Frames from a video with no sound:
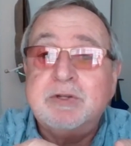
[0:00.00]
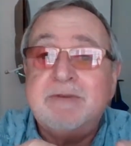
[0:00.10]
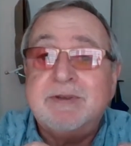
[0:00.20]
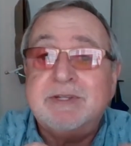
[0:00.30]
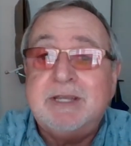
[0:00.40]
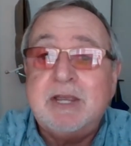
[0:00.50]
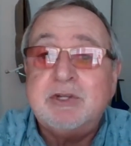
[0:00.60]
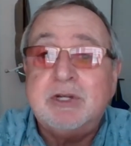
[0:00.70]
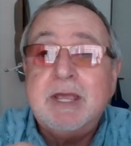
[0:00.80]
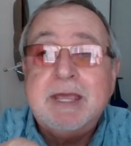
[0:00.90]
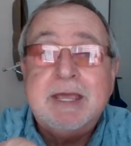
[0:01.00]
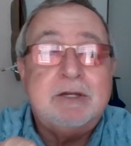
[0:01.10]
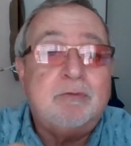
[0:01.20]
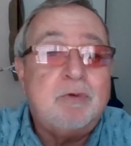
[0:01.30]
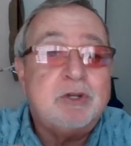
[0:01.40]
investigation
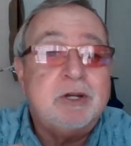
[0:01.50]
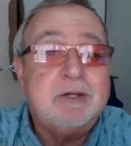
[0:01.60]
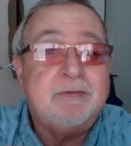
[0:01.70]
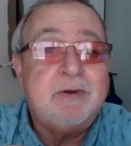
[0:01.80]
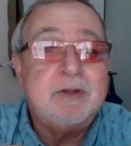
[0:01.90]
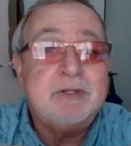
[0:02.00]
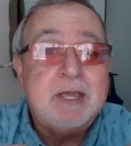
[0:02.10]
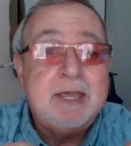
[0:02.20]
into Russian interference